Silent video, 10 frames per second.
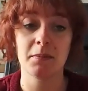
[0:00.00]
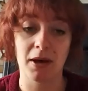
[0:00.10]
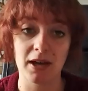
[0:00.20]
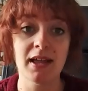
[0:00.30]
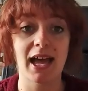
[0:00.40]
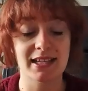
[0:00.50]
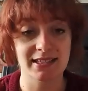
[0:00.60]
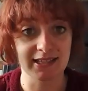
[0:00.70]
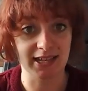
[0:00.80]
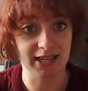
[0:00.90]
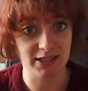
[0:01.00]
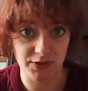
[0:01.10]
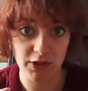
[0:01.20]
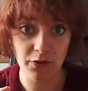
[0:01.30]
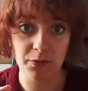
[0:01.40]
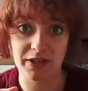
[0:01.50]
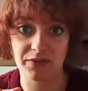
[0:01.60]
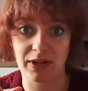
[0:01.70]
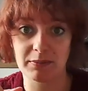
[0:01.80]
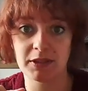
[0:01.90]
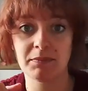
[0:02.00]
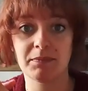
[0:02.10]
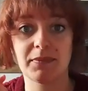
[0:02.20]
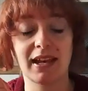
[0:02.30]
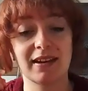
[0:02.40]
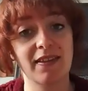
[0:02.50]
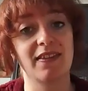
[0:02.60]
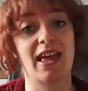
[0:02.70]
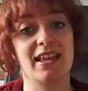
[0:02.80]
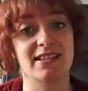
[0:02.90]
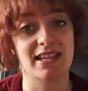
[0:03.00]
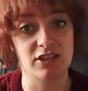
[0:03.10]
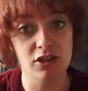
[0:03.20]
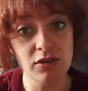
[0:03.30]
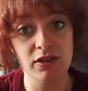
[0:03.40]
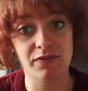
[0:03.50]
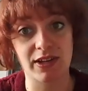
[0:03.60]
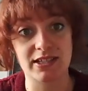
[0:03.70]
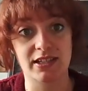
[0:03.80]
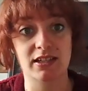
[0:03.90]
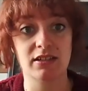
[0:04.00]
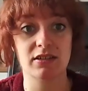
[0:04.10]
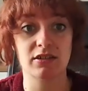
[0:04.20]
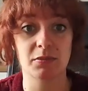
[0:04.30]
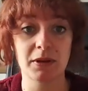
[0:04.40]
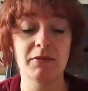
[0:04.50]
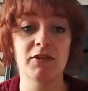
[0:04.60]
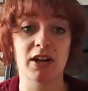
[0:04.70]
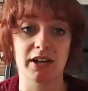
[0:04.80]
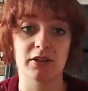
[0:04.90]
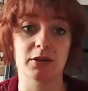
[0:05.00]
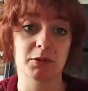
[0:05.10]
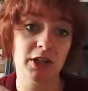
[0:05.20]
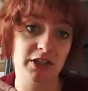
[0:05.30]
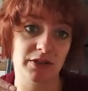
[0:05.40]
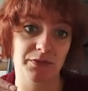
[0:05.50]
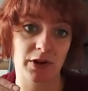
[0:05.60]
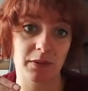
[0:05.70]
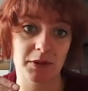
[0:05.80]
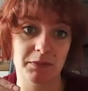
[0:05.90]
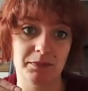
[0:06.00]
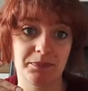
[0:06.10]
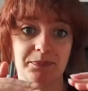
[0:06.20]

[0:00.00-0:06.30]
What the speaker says: But, as is the case for software development, anything that is end-user facing should be relying on the production environment.